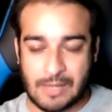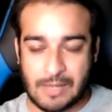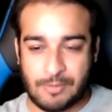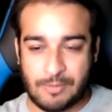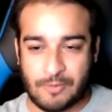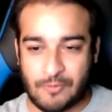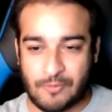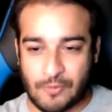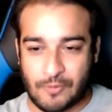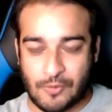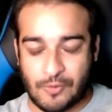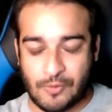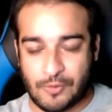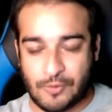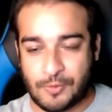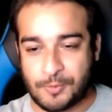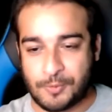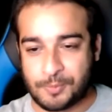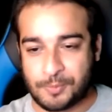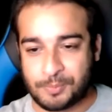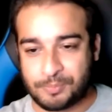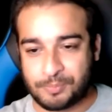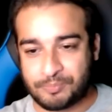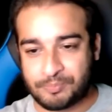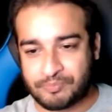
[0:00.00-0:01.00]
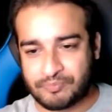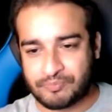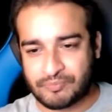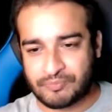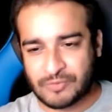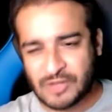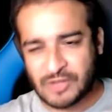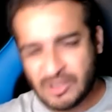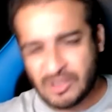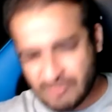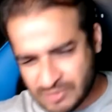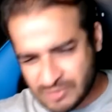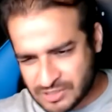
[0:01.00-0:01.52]
before
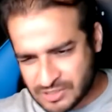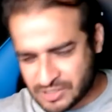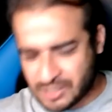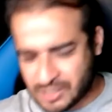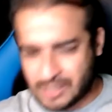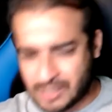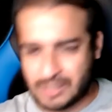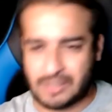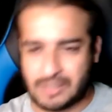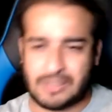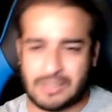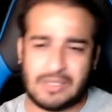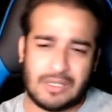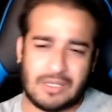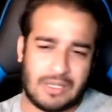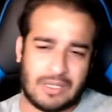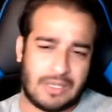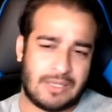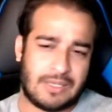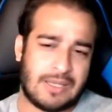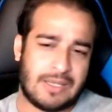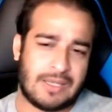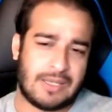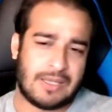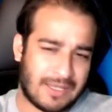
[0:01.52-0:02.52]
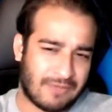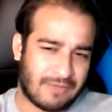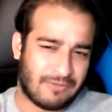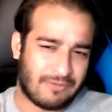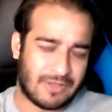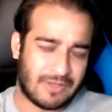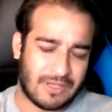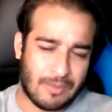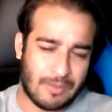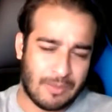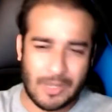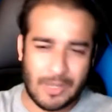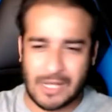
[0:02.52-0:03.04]
you even start, giving
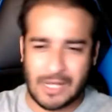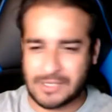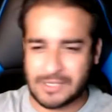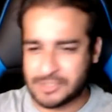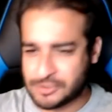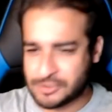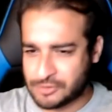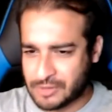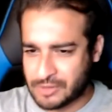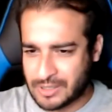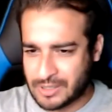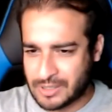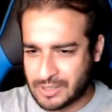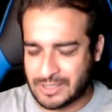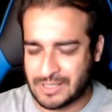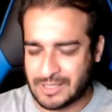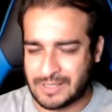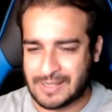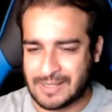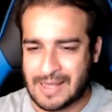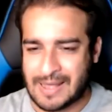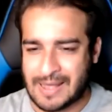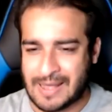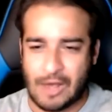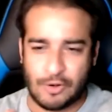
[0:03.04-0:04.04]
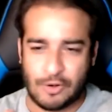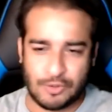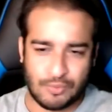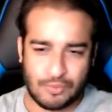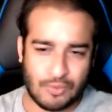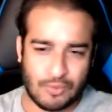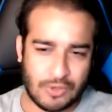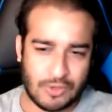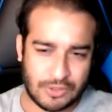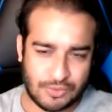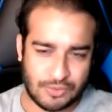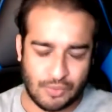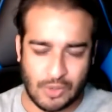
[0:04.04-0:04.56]
them packages or anything, how it
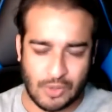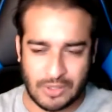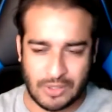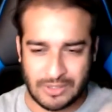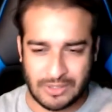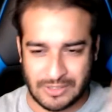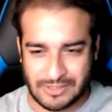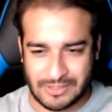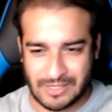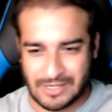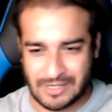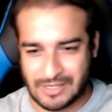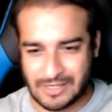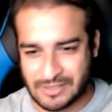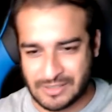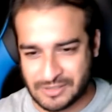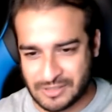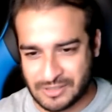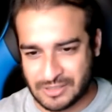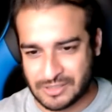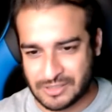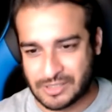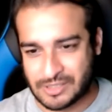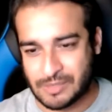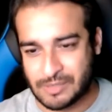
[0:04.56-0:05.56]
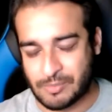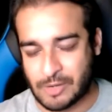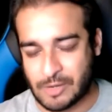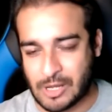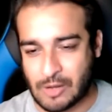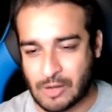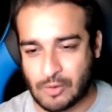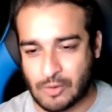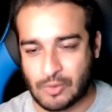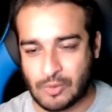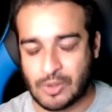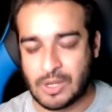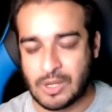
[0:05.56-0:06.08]
works, what this industry is
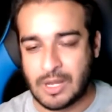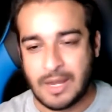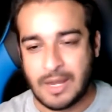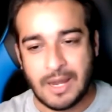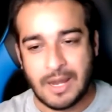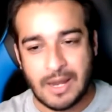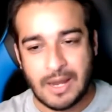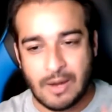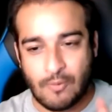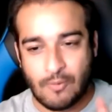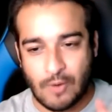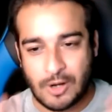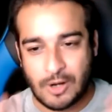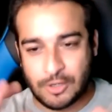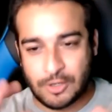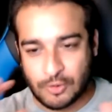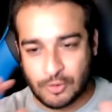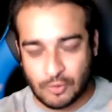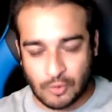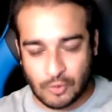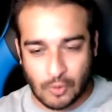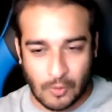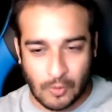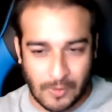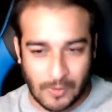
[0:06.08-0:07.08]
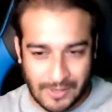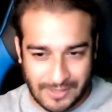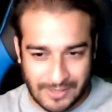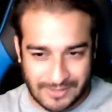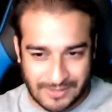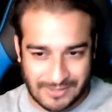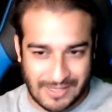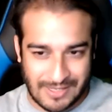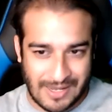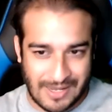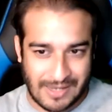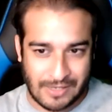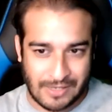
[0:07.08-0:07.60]
about, what your goal
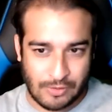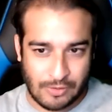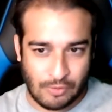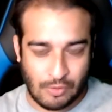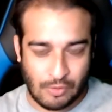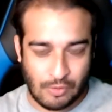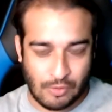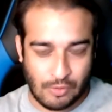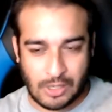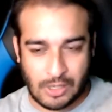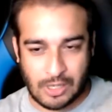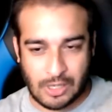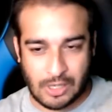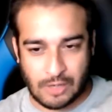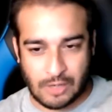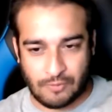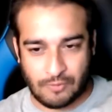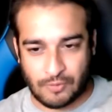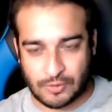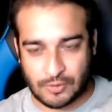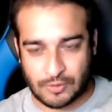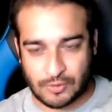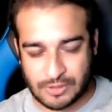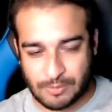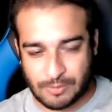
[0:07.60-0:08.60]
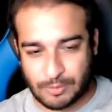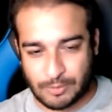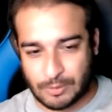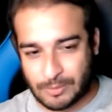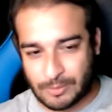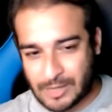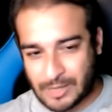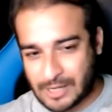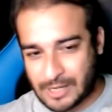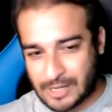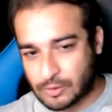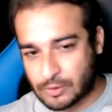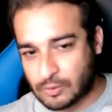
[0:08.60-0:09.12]
is. Like, for example,
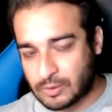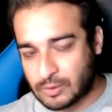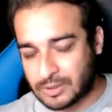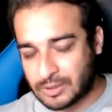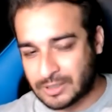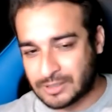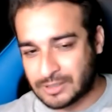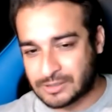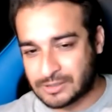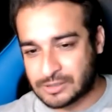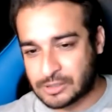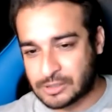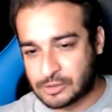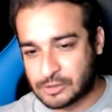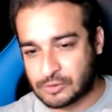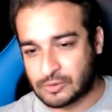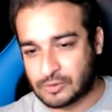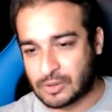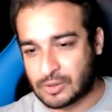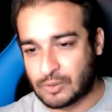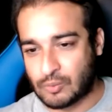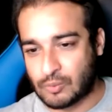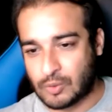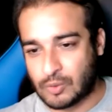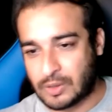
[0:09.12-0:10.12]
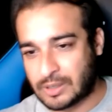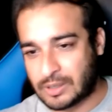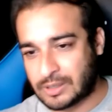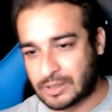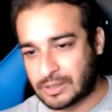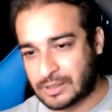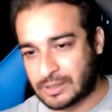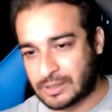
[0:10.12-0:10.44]
my goal is to convert,